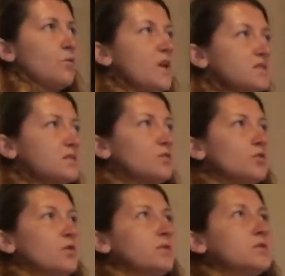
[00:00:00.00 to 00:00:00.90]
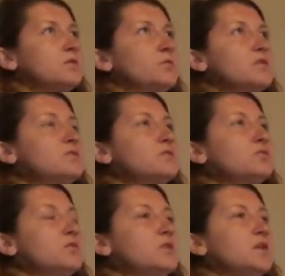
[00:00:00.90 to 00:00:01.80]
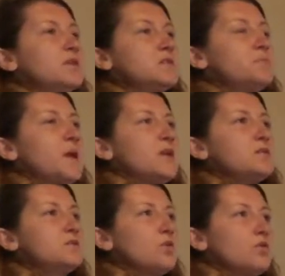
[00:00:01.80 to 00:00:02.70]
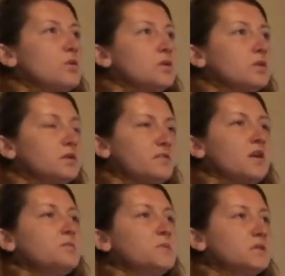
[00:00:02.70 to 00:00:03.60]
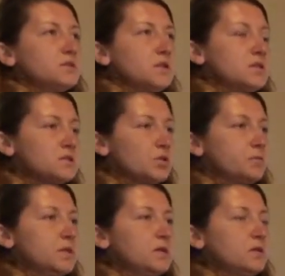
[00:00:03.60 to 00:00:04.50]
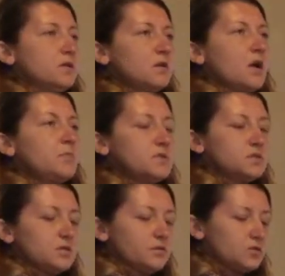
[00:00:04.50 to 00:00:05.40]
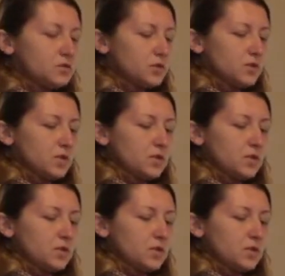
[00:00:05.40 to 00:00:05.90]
Western thought that it's based on development, and it's something that happens in the future,